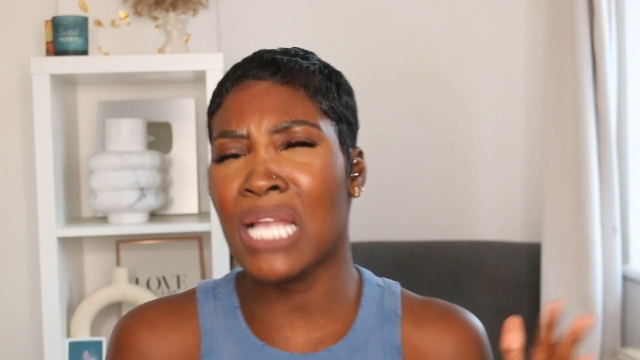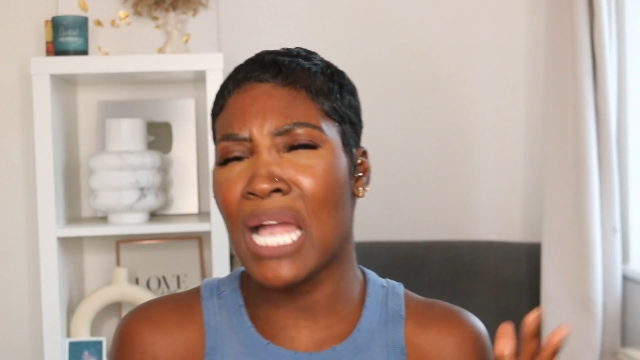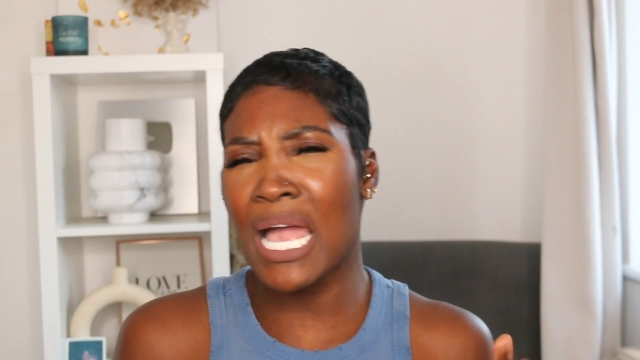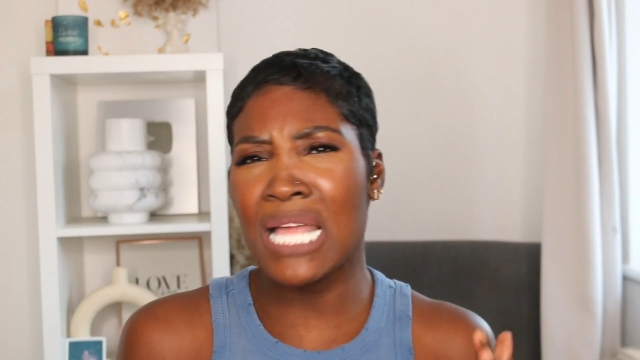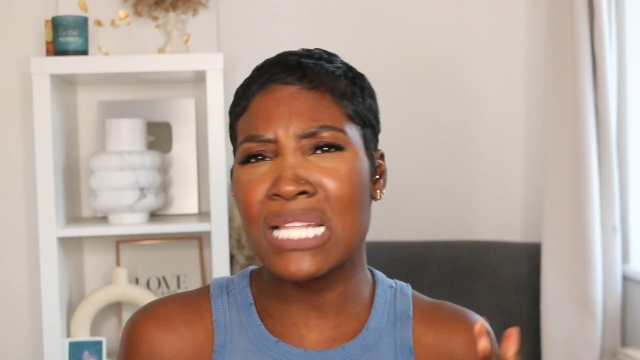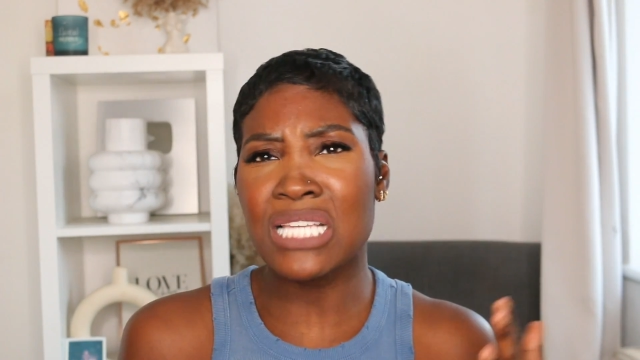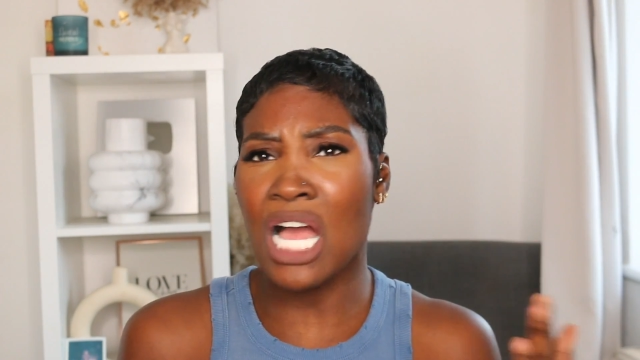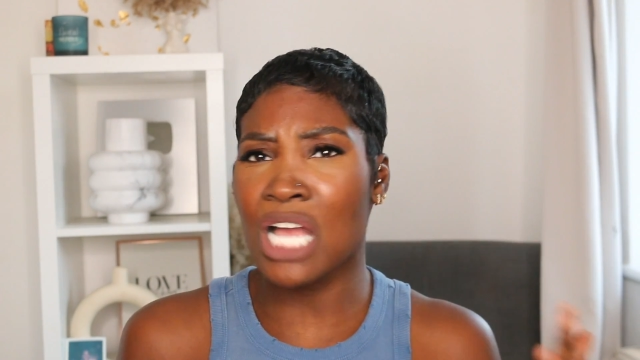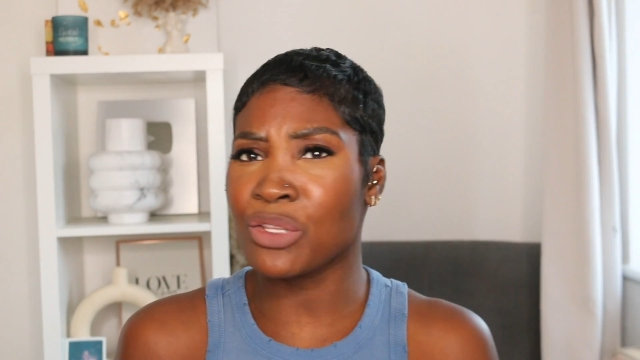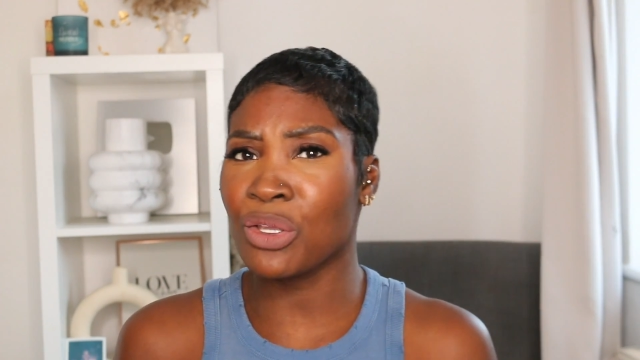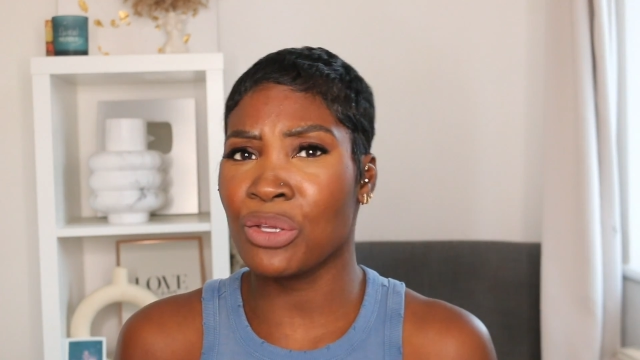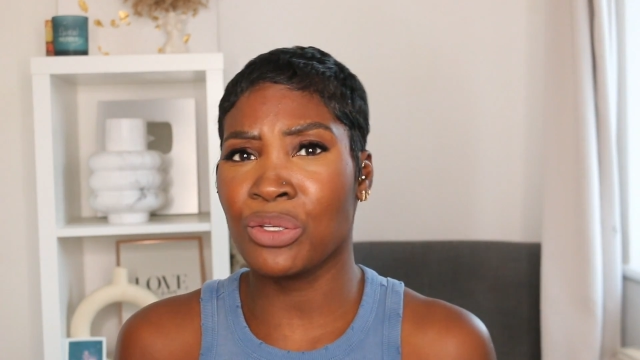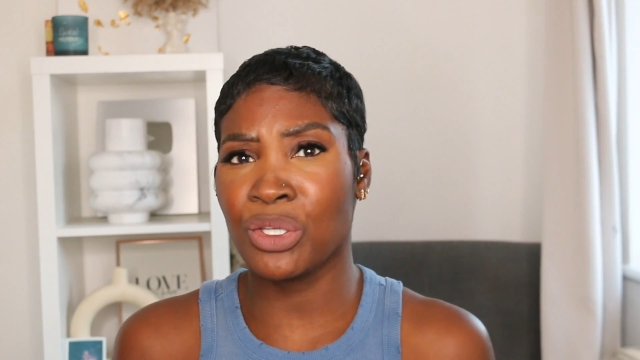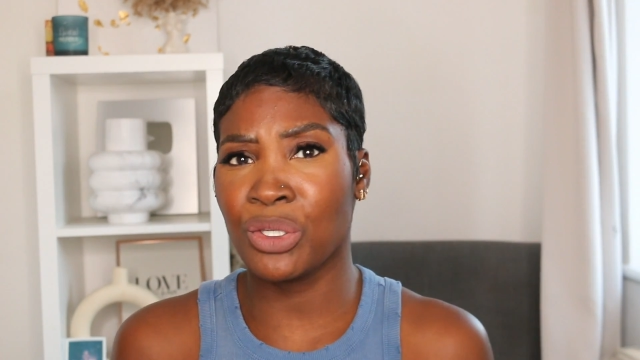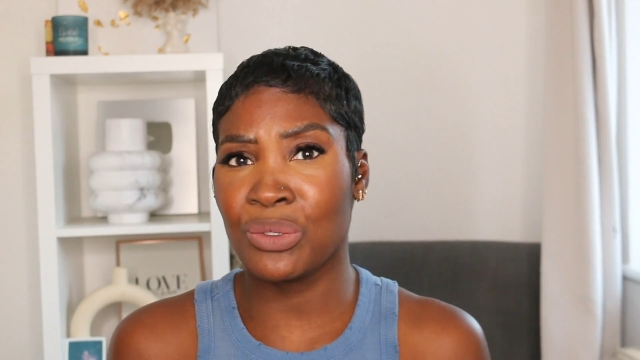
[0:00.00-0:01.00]
and I
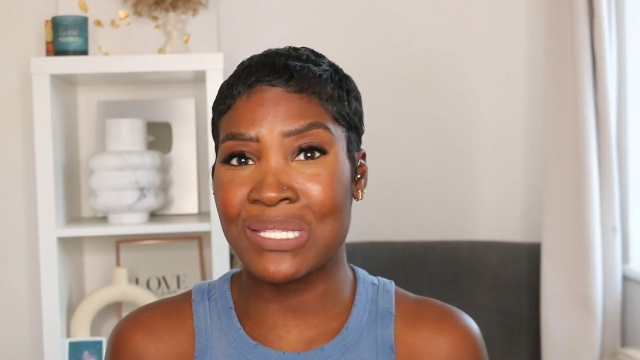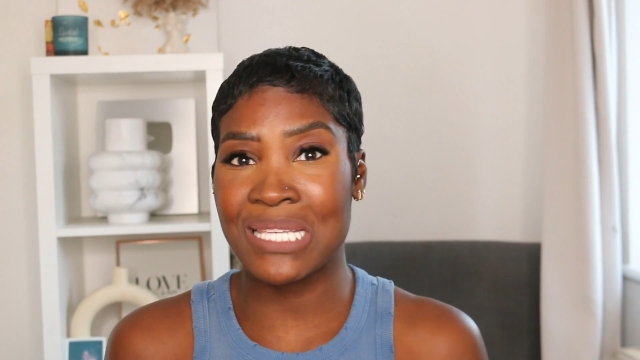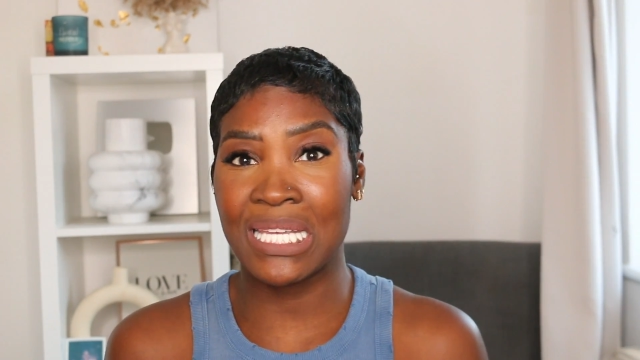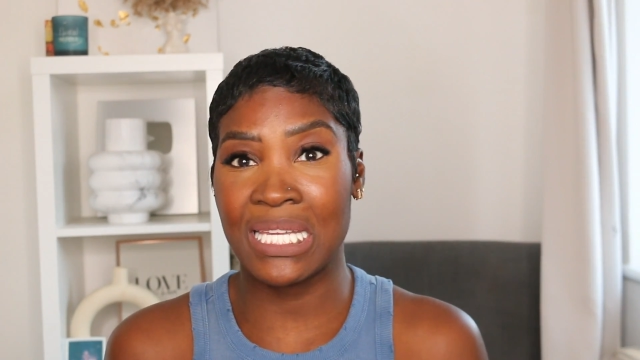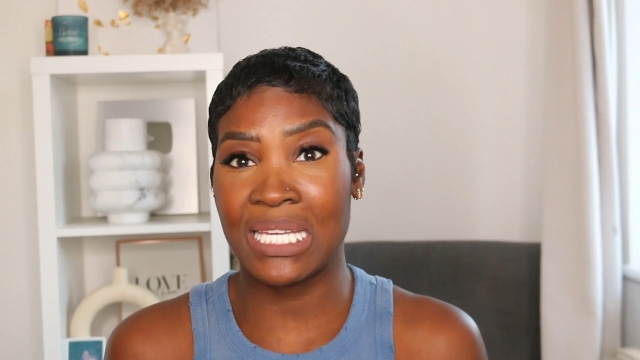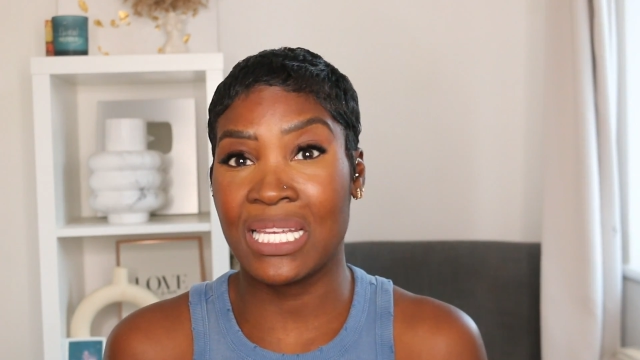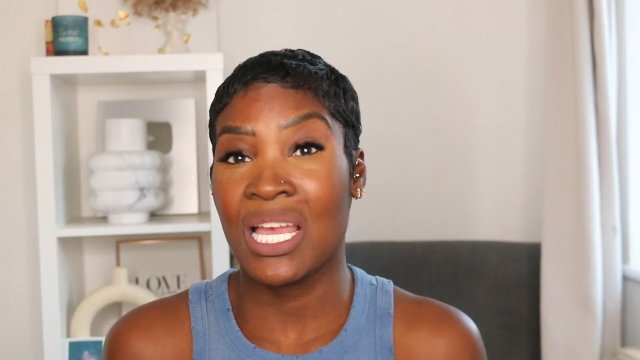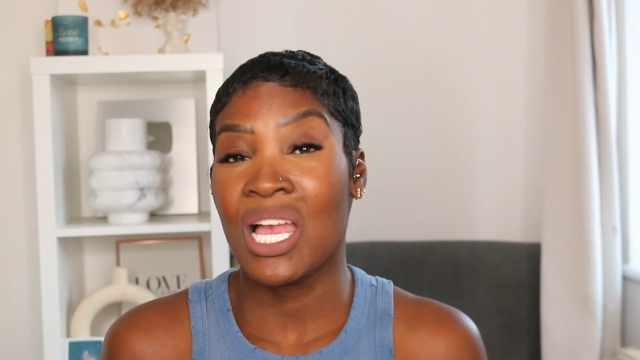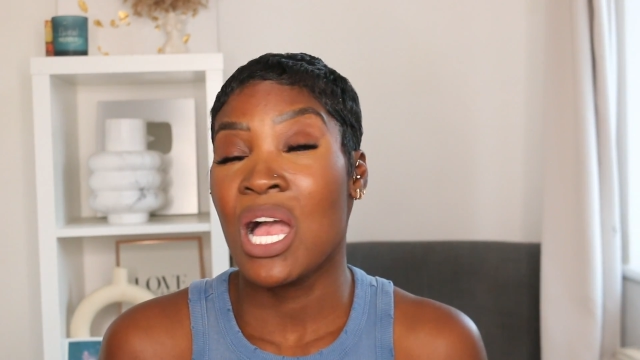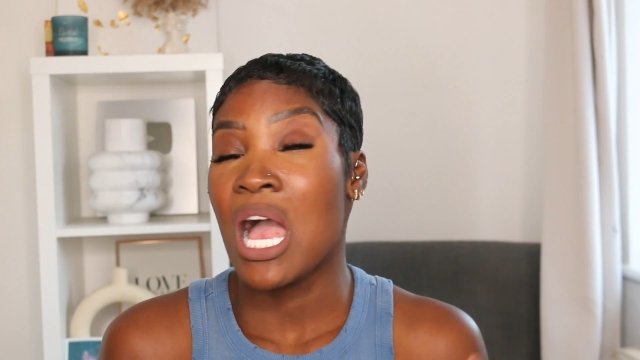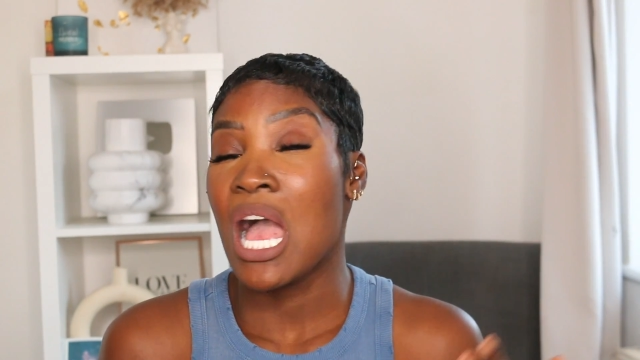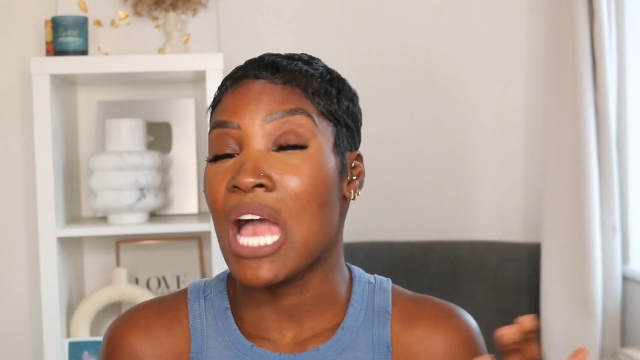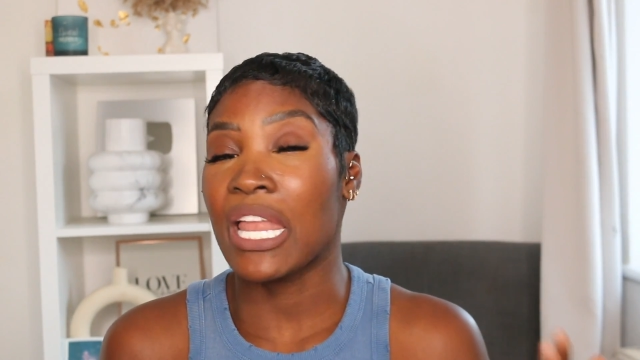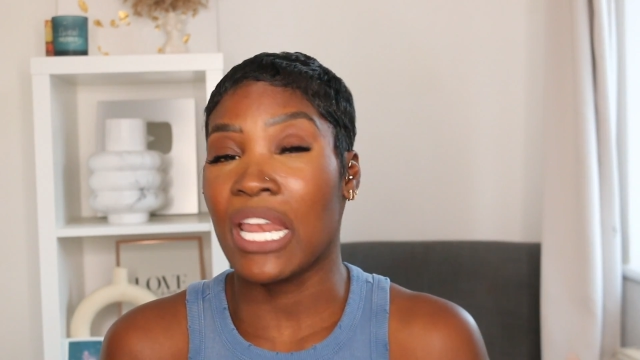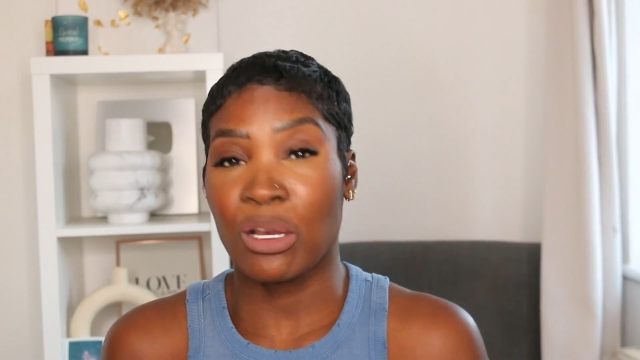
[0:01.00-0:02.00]
don't use heat,
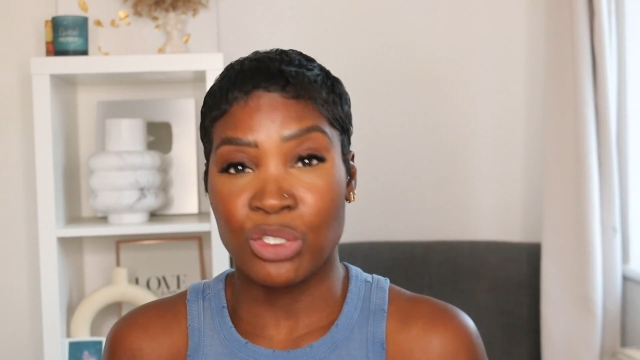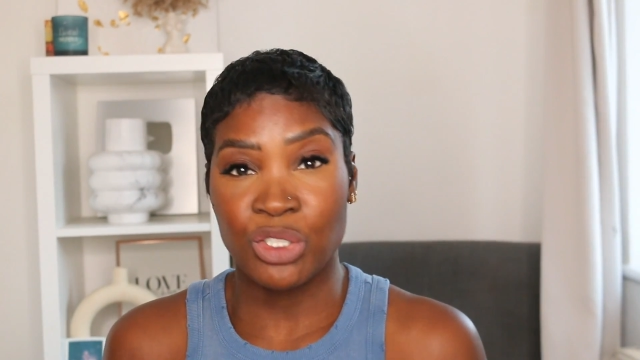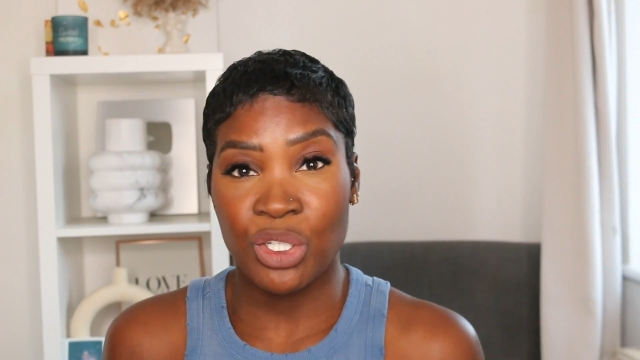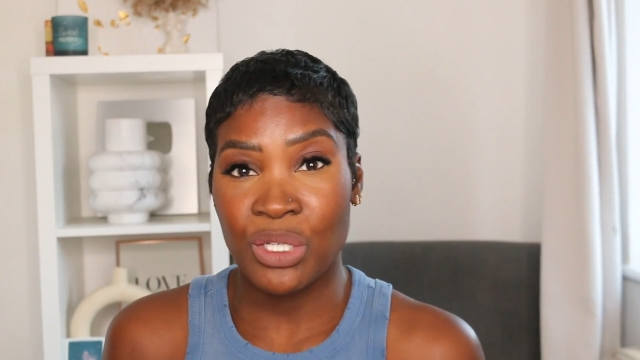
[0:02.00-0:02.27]
and I'll show